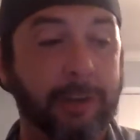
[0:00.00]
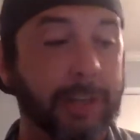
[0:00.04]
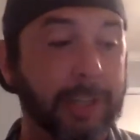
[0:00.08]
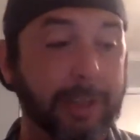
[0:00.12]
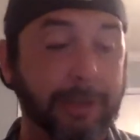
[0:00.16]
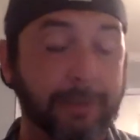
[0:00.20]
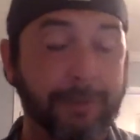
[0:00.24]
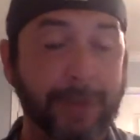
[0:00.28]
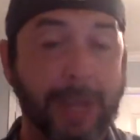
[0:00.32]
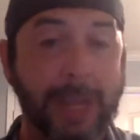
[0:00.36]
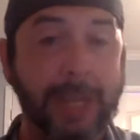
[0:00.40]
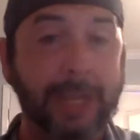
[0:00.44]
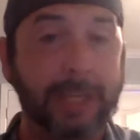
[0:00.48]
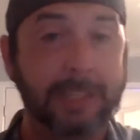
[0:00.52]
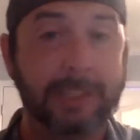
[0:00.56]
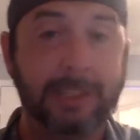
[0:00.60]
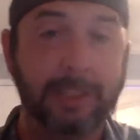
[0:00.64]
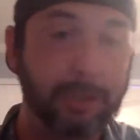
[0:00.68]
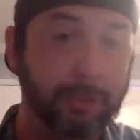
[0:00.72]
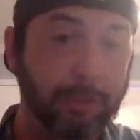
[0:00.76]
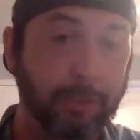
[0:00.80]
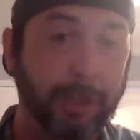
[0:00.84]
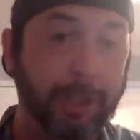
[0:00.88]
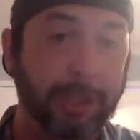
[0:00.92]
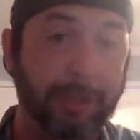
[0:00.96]
Either Vegas
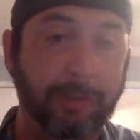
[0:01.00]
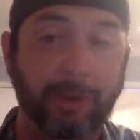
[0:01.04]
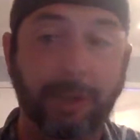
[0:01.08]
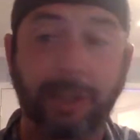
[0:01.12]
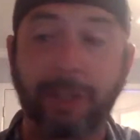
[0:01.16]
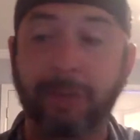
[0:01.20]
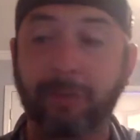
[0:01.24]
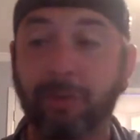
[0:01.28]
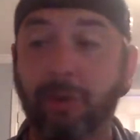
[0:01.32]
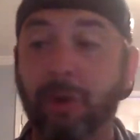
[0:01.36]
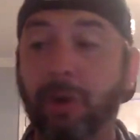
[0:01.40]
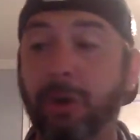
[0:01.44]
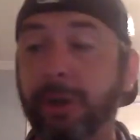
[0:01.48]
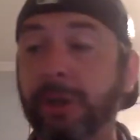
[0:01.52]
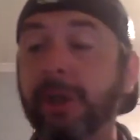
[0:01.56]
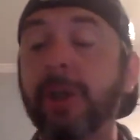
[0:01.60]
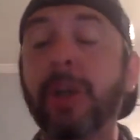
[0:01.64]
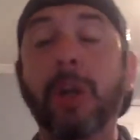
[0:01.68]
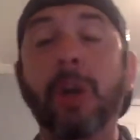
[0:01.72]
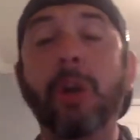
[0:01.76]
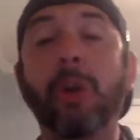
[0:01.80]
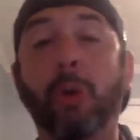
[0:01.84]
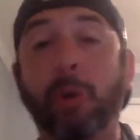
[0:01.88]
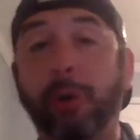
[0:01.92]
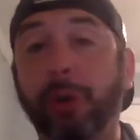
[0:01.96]
is really, really wrong
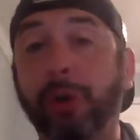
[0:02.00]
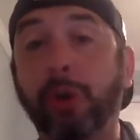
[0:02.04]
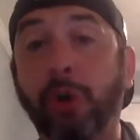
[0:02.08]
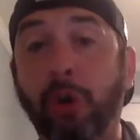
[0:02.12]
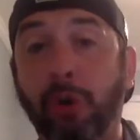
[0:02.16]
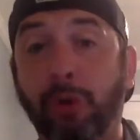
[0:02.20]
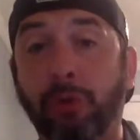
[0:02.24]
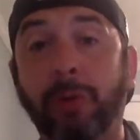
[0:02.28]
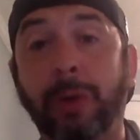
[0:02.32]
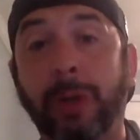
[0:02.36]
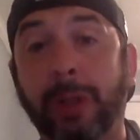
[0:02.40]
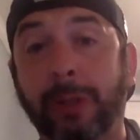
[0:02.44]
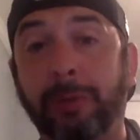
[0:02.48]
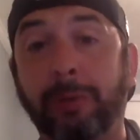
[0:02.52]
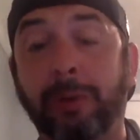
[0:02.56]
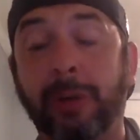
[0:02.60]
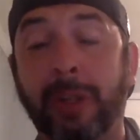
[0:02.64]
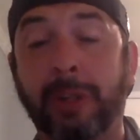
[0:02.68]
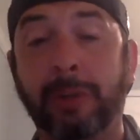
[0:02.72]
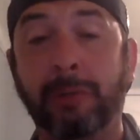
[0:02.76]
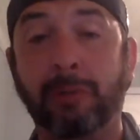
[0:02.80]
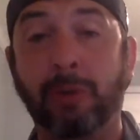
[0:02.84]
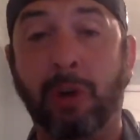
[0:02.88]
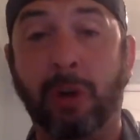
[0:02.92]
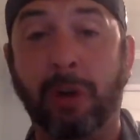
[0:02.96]
or you're really,
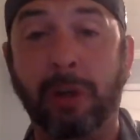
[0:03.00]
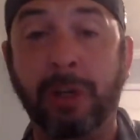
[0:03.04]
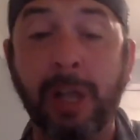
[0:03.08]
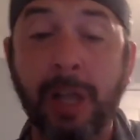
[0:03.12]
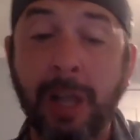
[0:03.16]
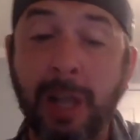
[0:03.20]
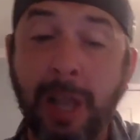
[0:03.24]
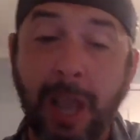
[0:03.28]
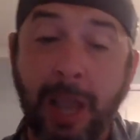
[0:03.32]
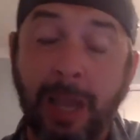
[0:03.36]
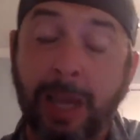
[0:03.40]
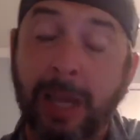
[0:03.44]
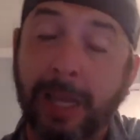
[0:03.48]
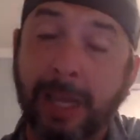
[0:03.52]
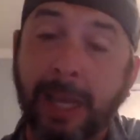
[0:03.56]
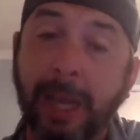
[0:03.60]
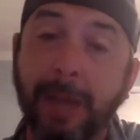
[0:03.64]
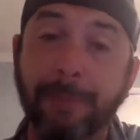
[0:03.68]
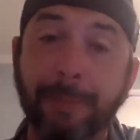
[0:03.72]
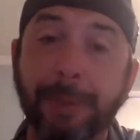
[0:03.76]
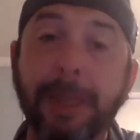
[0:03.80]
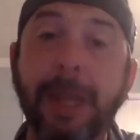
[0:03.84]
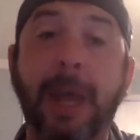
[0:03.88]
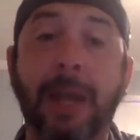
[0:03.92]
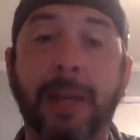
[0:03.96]
really wrong. And I got to
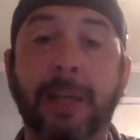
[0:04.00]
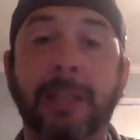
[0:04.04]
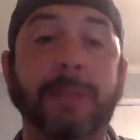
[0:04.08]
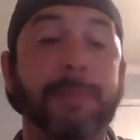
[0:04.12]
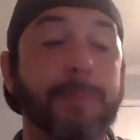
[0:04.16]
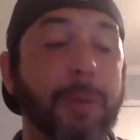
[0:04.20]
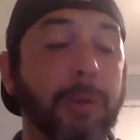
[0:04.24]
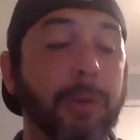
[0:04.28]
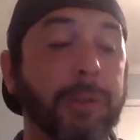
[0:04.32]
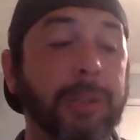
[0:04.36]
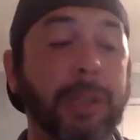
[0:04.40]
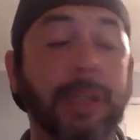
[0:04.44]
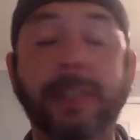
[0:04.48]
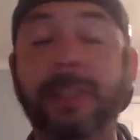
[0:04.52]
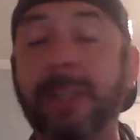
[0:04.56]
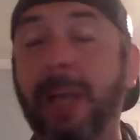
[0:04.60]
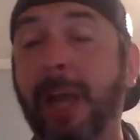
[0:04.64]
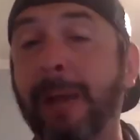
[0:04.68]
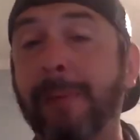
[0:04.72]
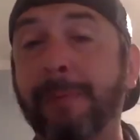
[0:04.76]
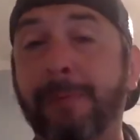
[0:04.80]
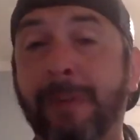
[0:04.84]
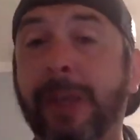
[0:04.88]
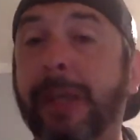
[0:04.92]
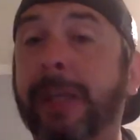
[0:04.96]
be honest, most of the
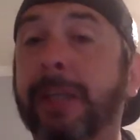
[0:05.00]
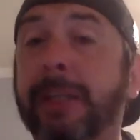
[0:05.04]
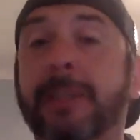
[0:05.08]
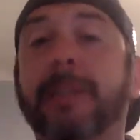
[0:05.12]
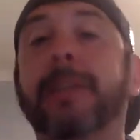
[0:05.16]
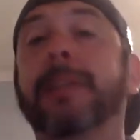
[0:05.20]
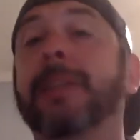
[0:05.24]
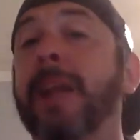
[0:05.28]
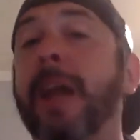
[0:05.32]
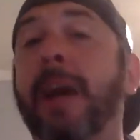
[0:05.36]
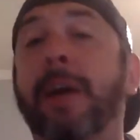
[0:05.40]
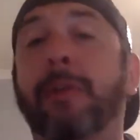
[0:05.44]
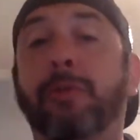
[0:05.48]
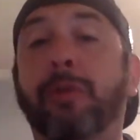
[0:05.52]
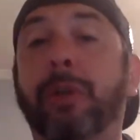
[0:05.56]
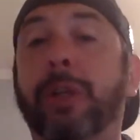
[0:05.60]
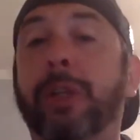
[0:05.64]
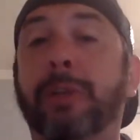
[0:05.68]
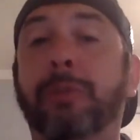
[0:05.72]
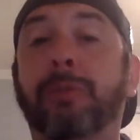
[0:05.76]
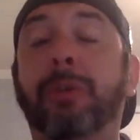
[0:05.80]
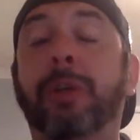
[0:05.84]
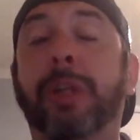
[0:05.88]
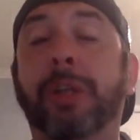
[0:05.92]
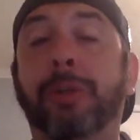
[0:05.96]
time Vegas is not
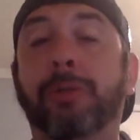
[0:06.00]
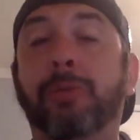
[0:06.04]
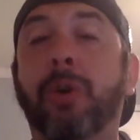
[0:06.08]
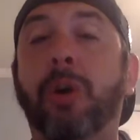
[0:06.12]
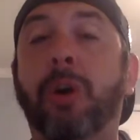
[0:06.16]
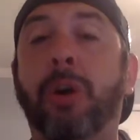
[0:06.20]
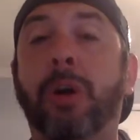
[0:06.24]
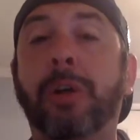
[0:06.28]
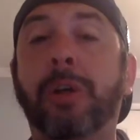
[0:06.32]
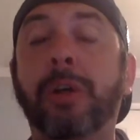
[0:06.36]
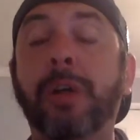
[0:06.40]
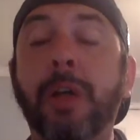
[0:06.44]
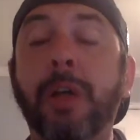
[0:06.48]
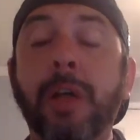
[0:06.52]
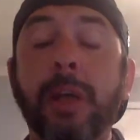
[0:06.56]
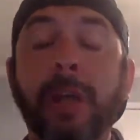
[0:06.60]
really, really wrong.